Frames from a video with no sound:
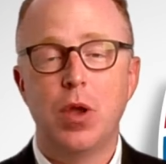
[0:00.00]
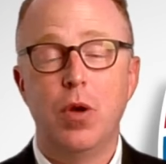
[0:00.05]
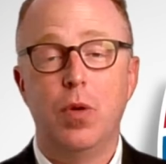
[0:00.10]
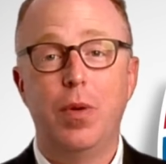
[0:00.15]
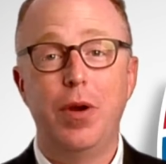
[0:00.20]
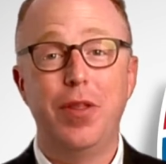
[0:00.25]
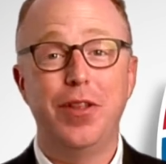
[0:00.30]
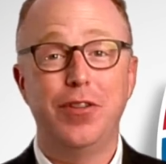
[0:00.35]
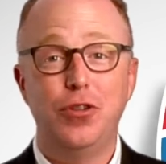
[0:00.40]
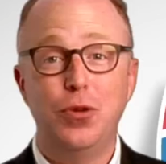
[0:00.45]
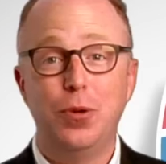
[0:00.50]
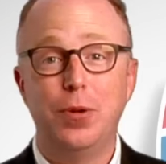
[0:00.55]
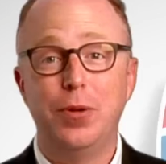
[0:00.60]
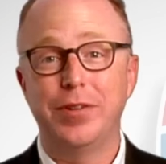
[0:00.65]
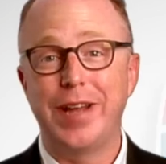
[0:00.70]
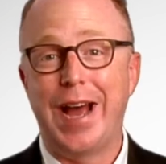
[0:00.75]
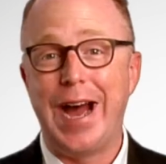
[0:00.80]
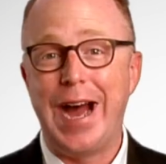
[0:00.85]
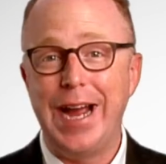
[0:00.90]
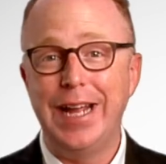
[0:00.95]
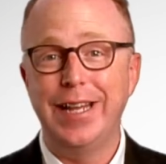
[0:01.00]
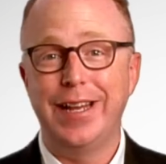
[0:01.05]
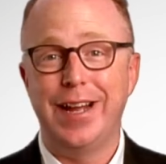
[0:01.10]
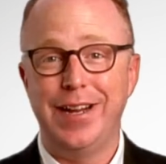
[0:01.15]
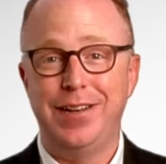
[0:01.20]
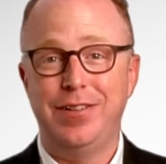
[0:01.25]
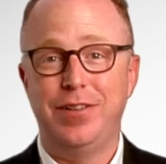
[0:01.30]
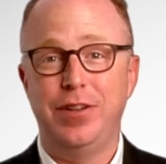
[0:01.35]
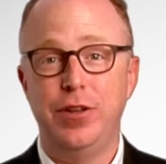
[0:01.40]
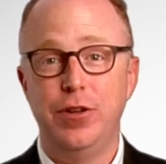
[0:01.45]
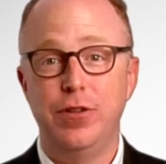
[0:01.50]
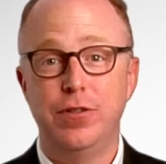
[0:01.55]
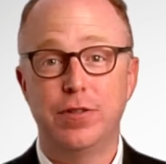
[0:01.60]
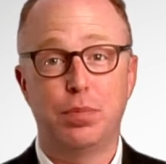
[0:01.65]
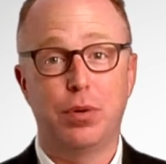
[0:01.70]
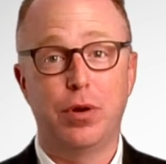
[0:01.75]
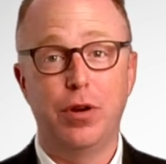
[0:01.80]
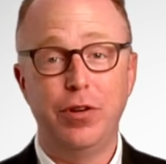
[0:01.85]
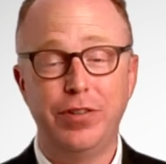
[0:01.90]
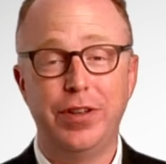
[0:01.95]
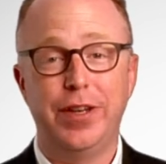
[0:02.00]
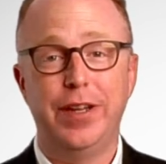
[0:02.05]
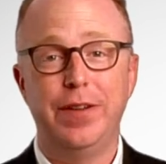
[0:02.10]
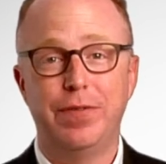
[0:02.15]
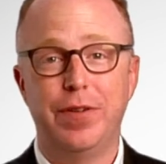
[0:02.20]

One of the tools I like to use personally